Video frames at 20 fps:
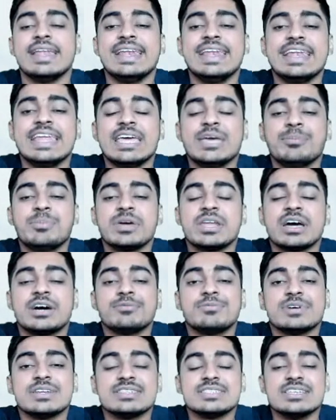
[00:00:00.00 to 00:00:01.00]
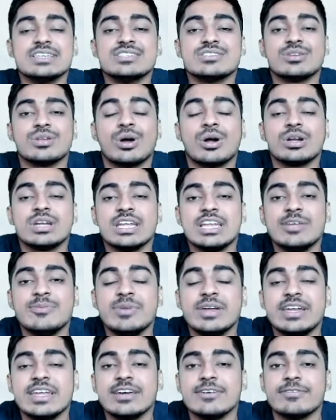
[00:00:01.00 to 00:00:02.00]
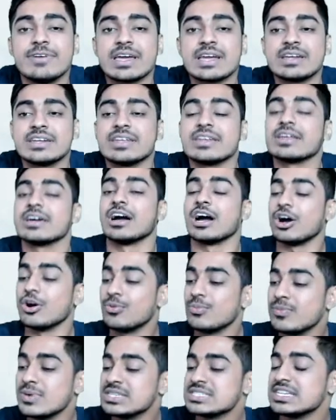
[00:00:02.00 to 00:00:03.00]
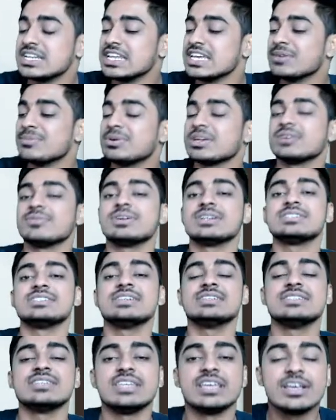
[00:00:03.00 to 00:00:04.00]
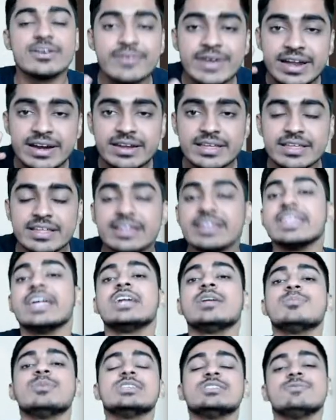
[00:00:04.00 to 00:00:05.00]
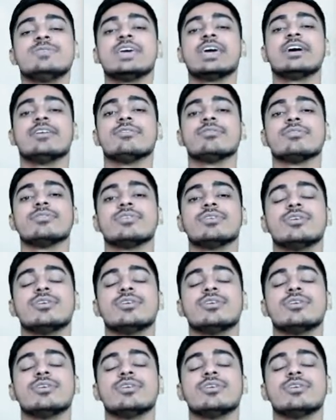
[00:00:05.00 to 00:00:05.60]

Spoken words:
labor hours is not a limiting factor. How much labor hours is required, that much we have.